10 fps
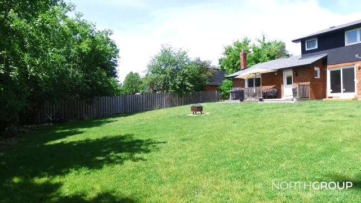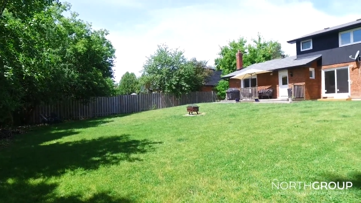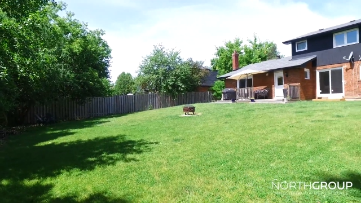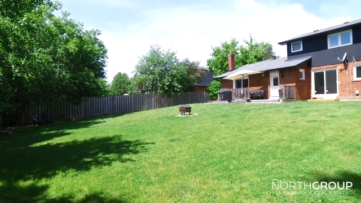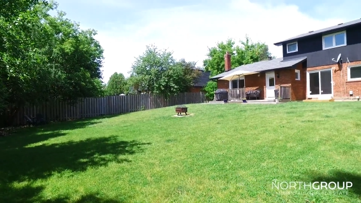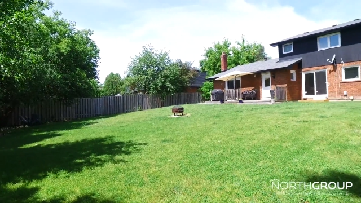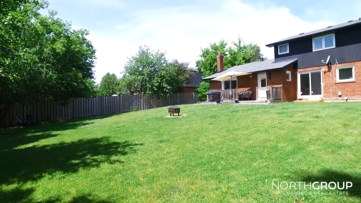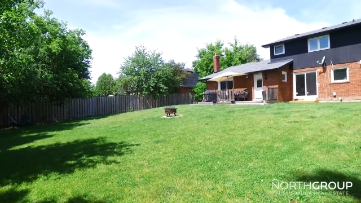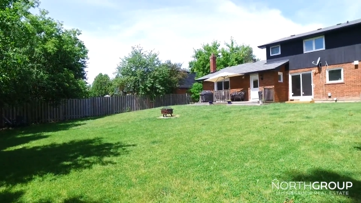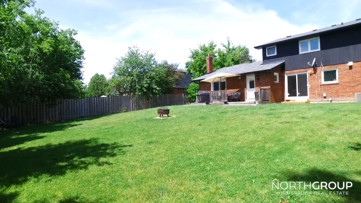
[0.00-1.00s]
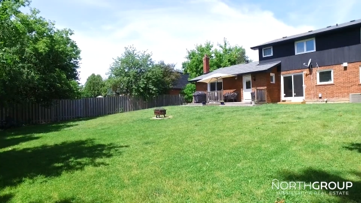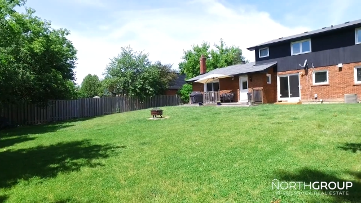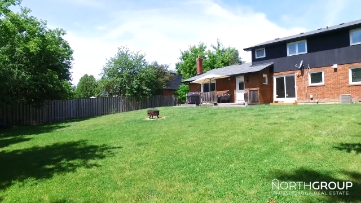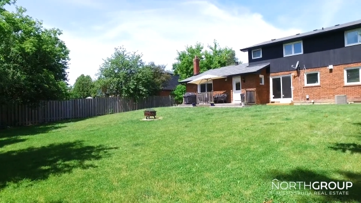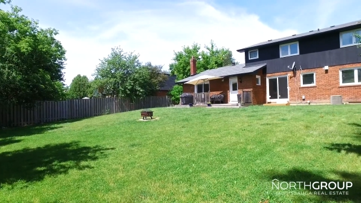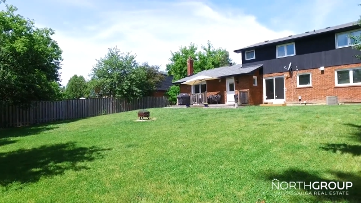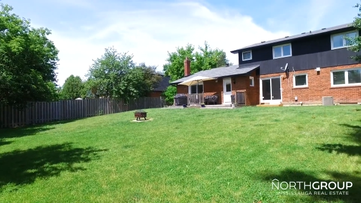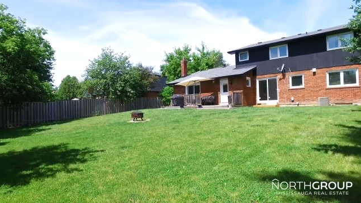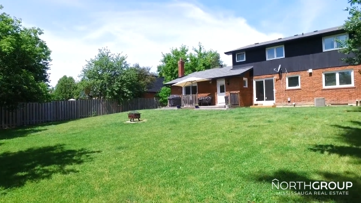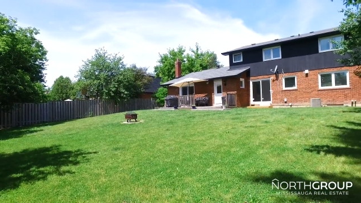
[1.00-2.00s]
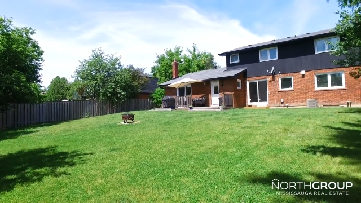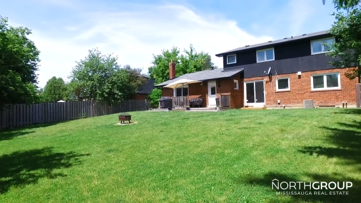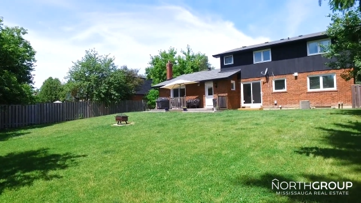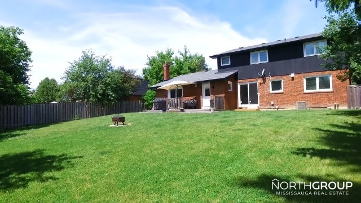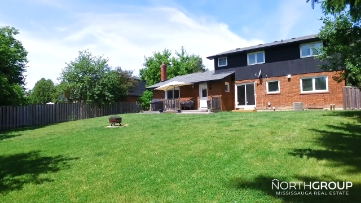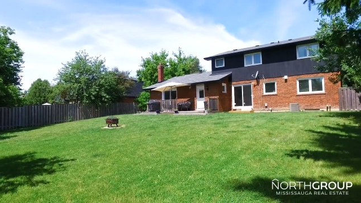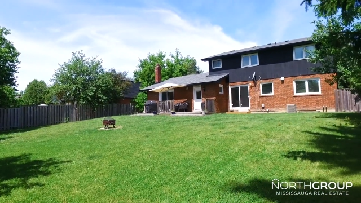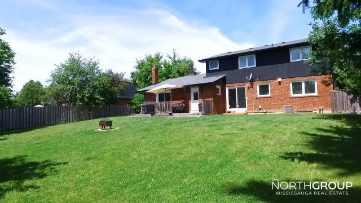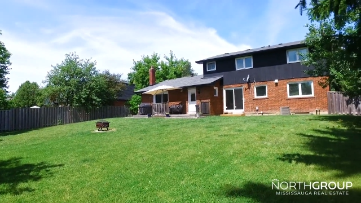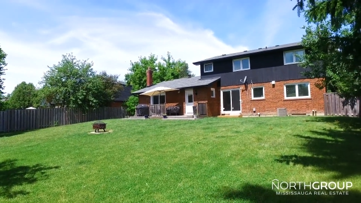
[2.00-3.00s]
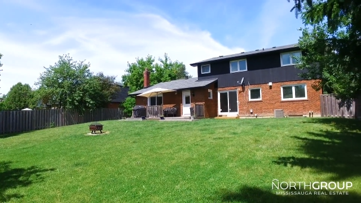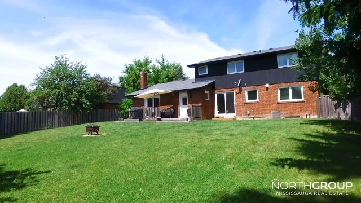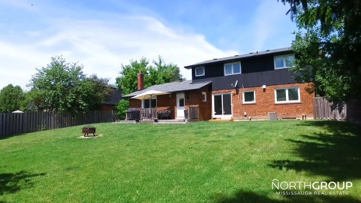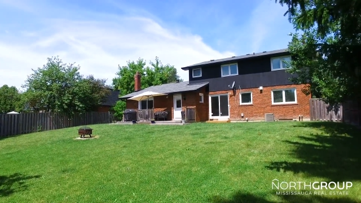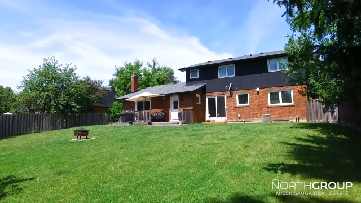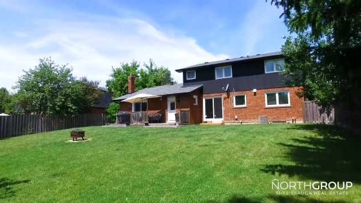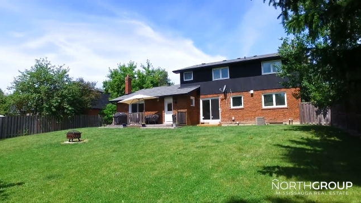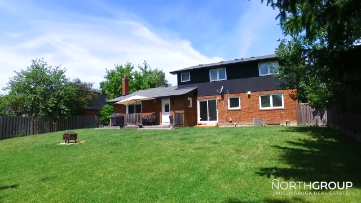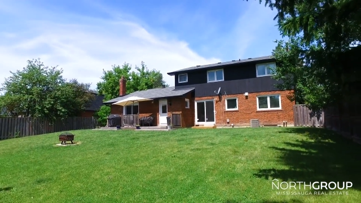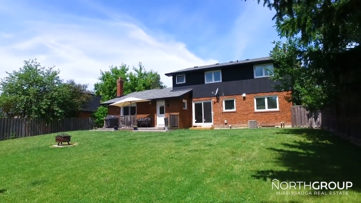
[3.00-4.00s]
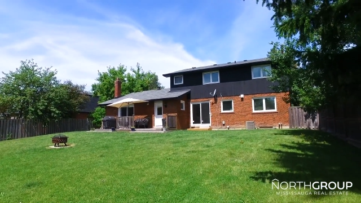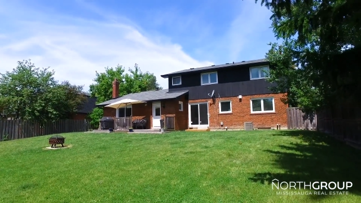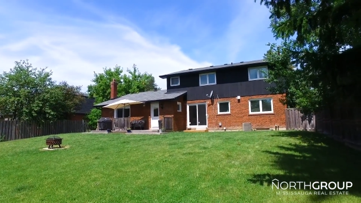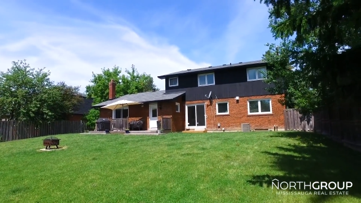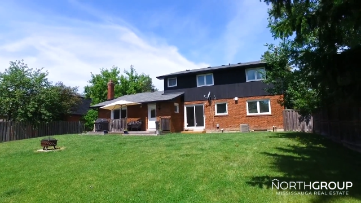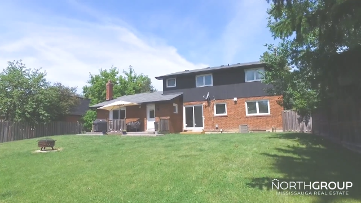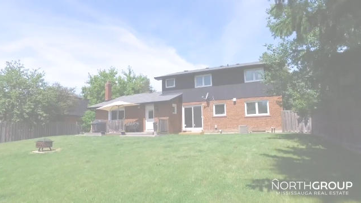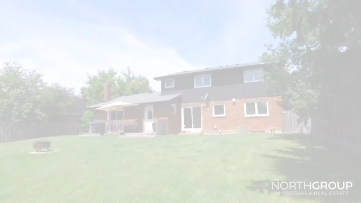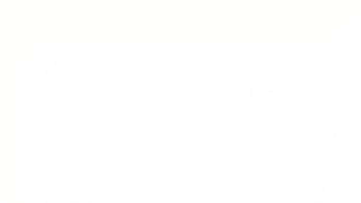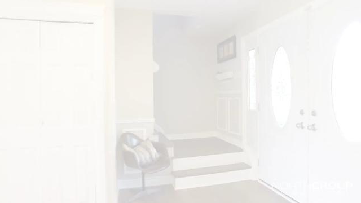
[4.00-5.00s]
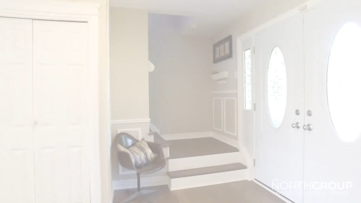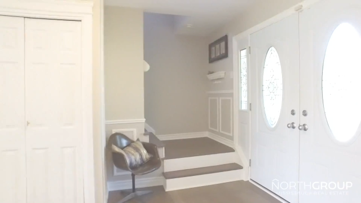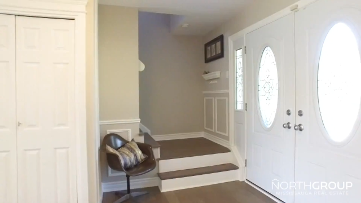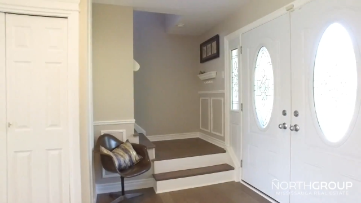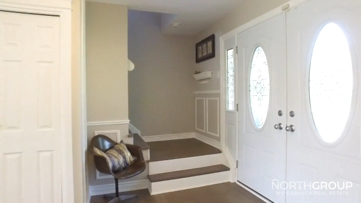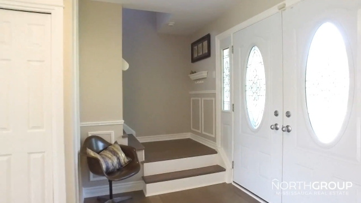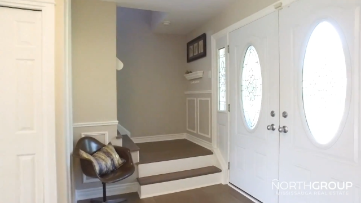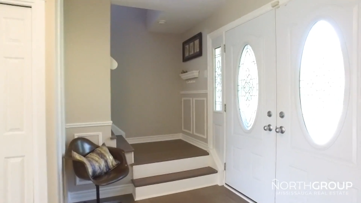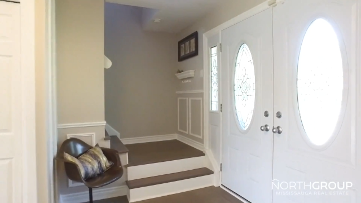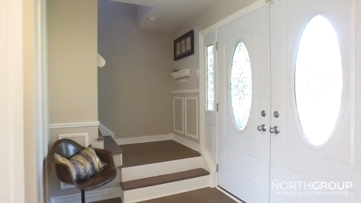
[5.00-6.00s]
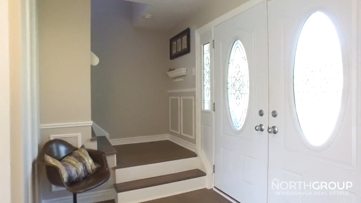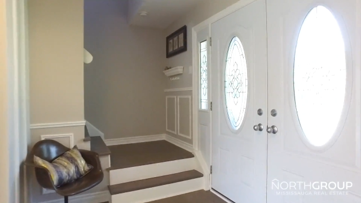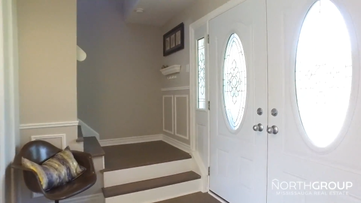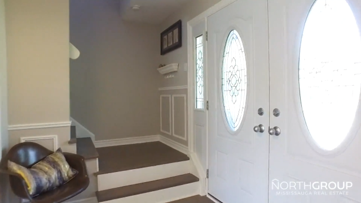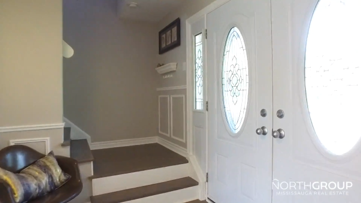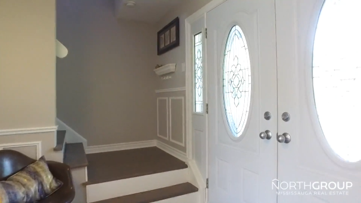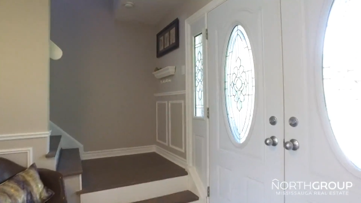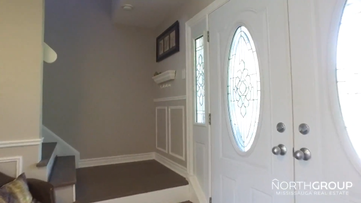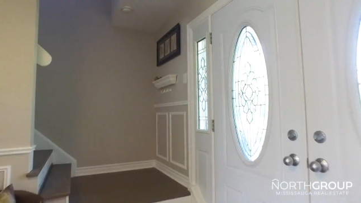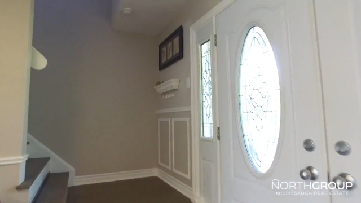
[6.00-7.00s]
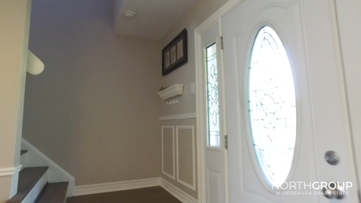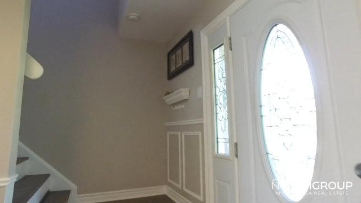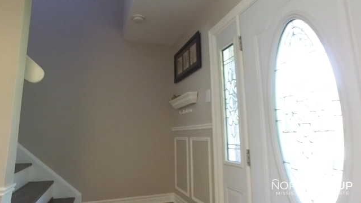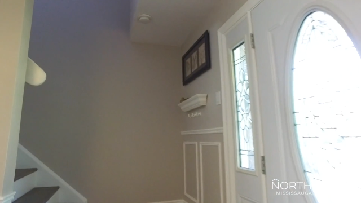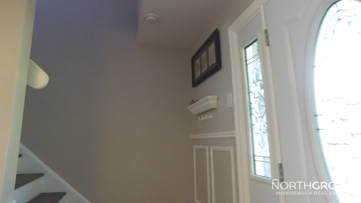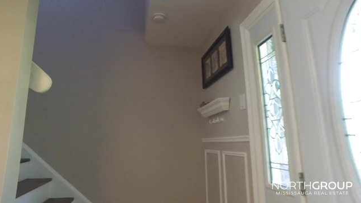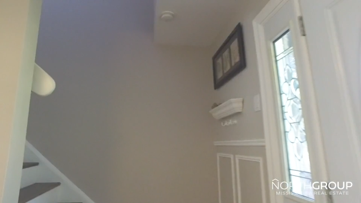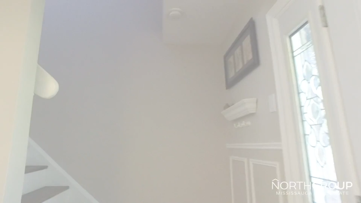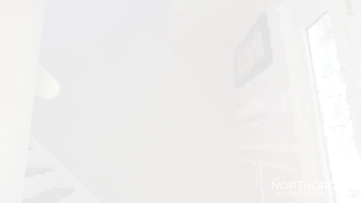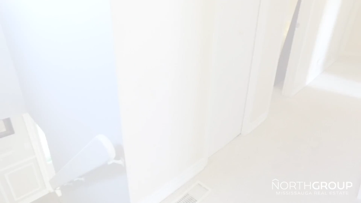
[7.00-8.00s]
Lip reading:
(no speaker visible)